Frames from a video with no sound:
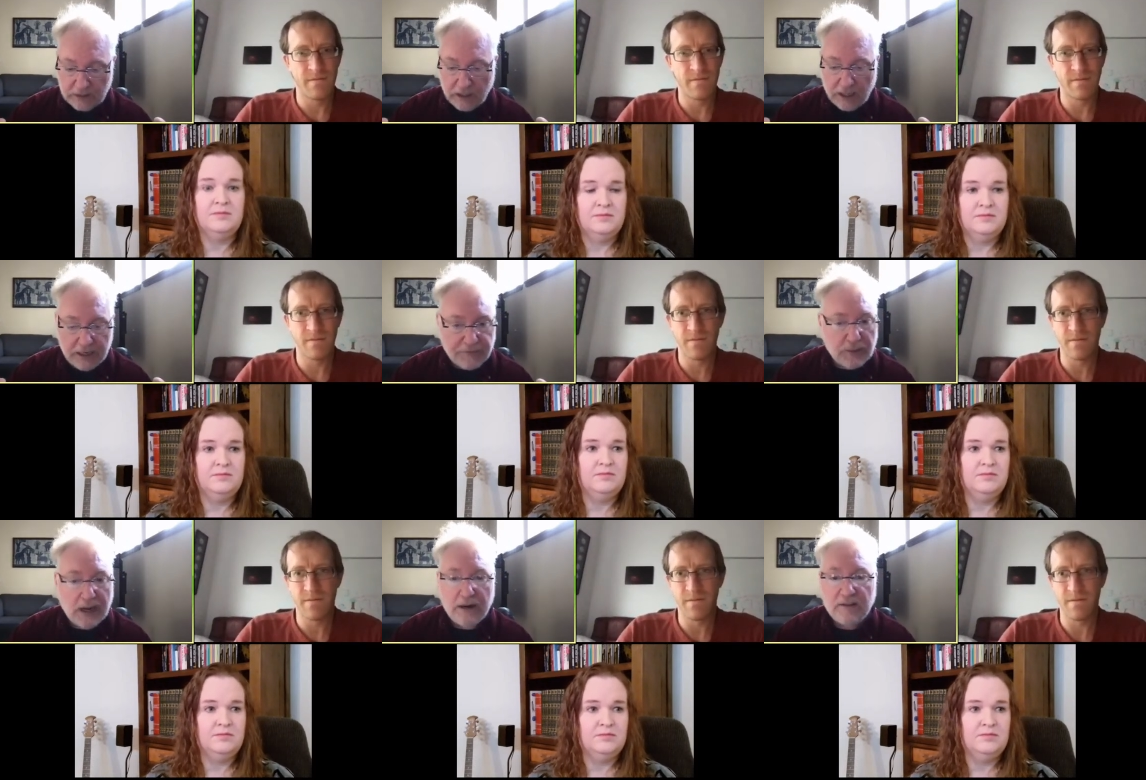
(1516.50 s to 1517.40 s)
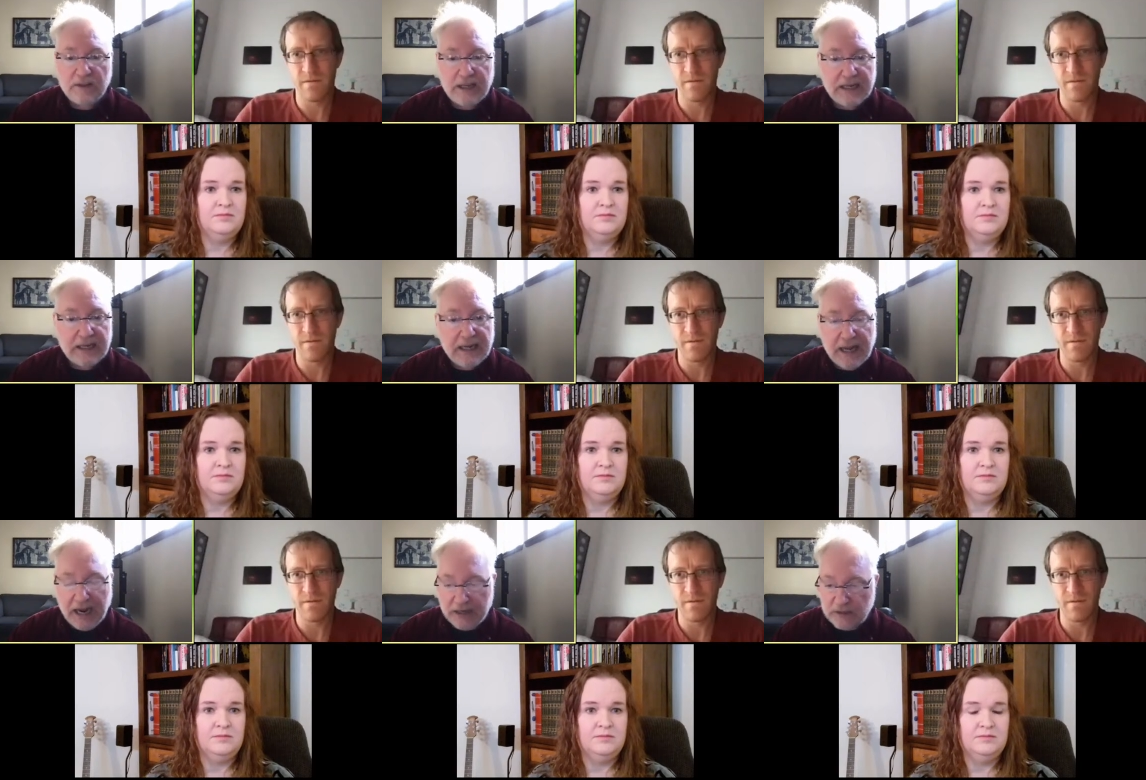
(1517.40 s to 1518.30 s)
Speaker 1: if you're out at sea
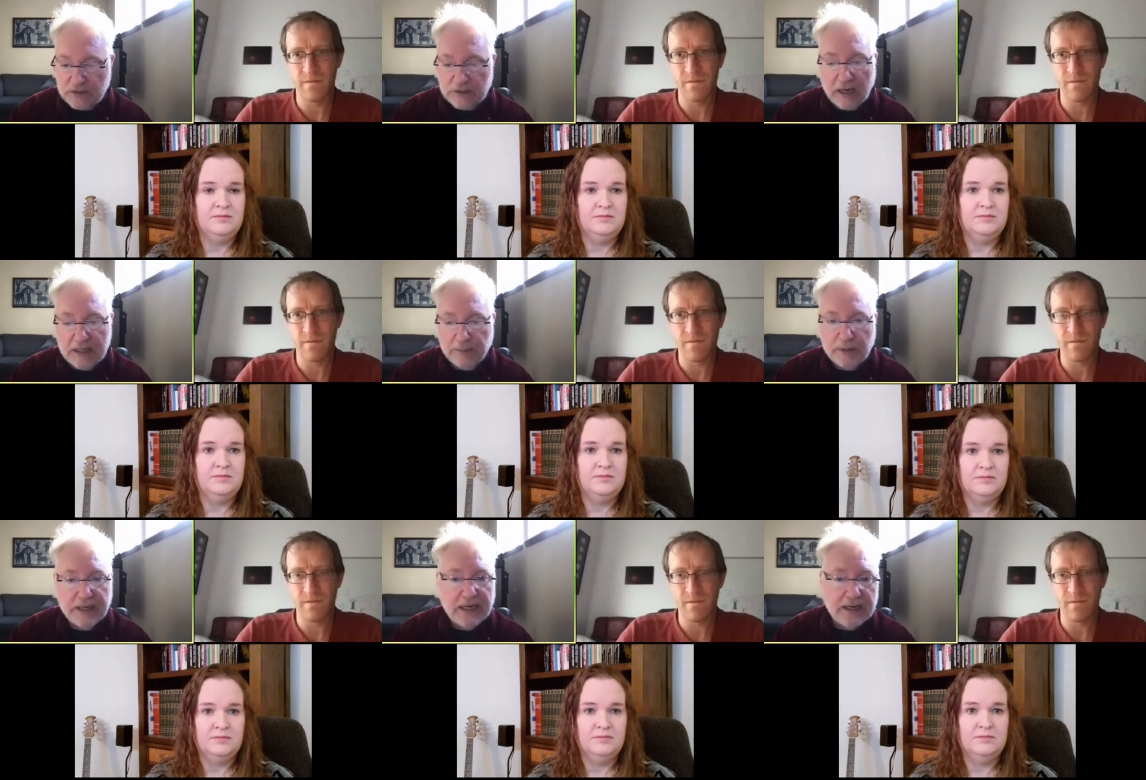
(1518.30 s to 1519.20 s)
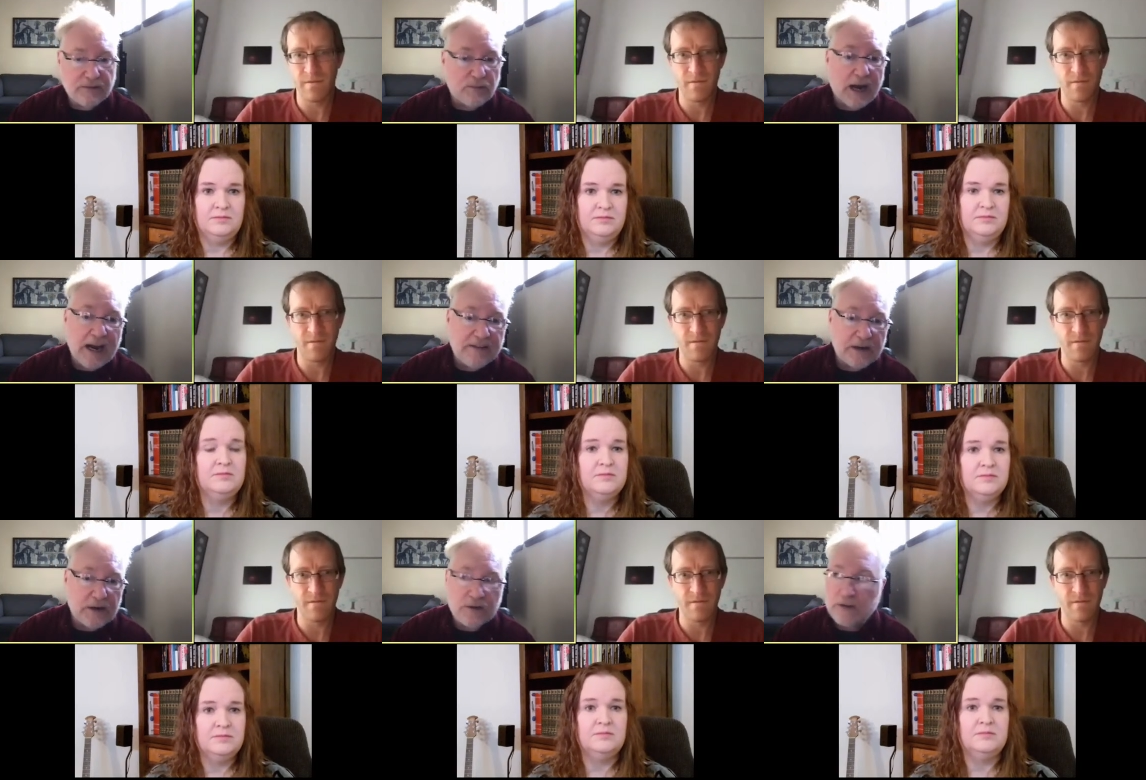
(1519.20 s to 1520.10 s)
and you saw the Pleiades
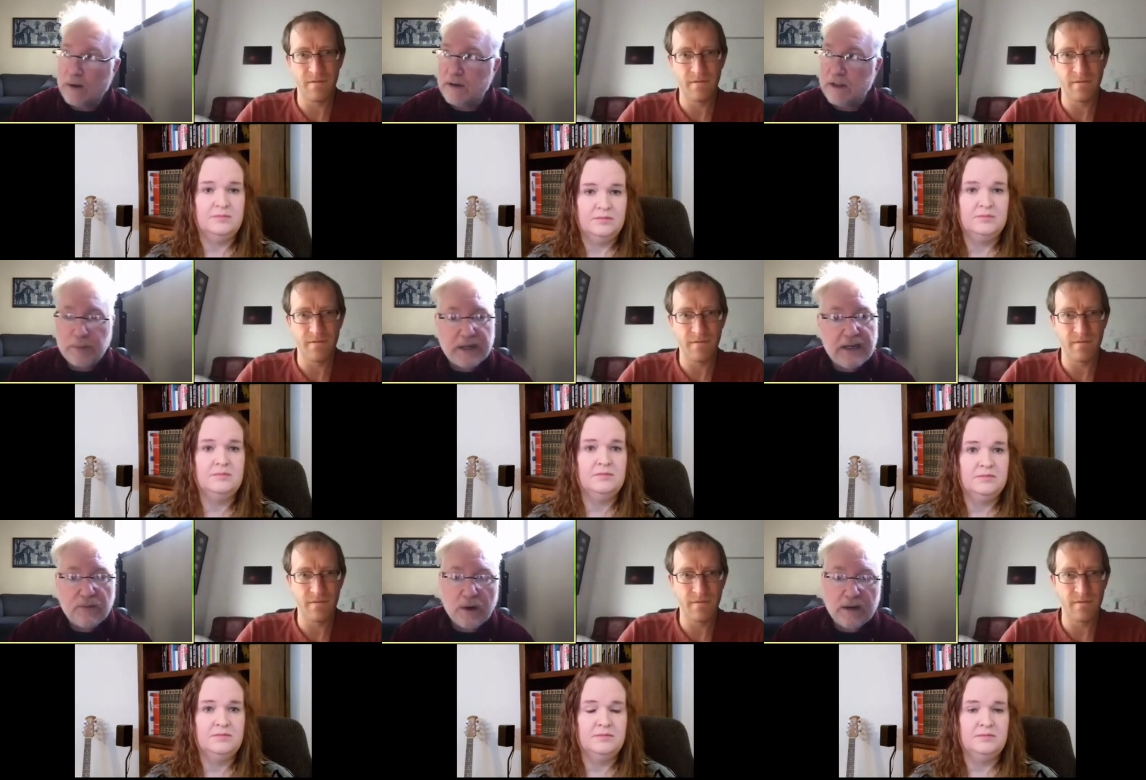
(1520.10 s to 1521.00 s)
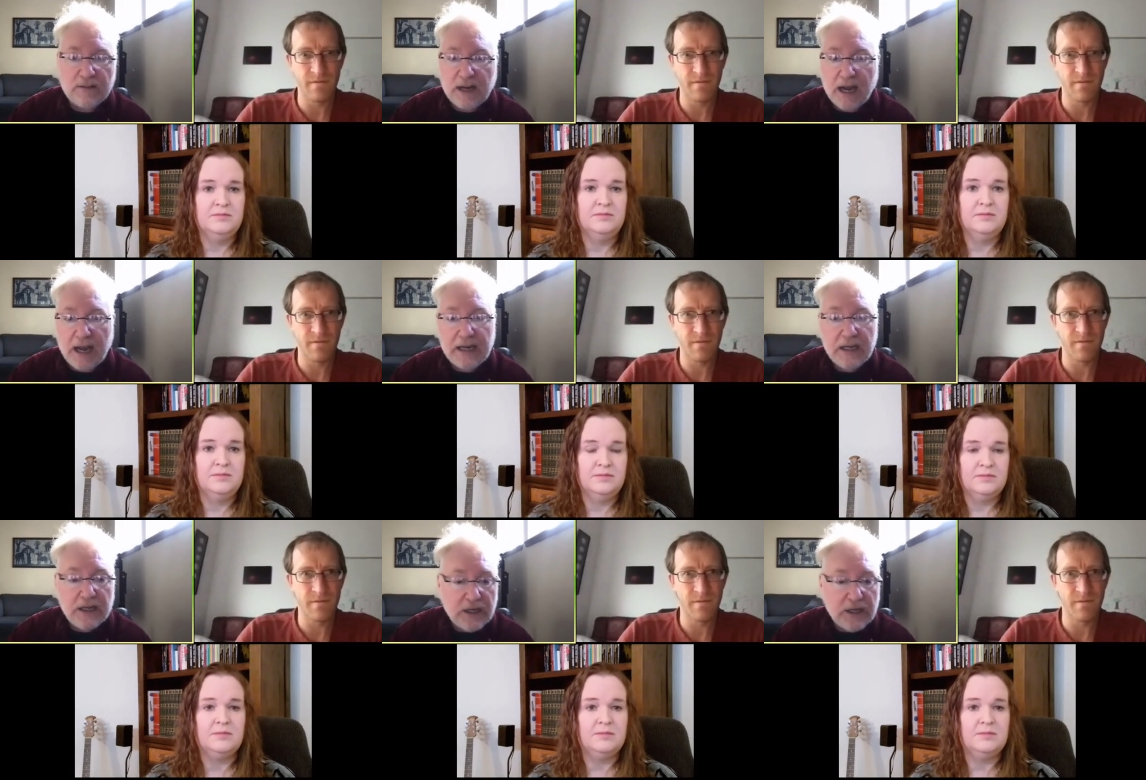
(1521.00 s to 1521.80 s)
rising, or you saw where the Pleiades were in the sky,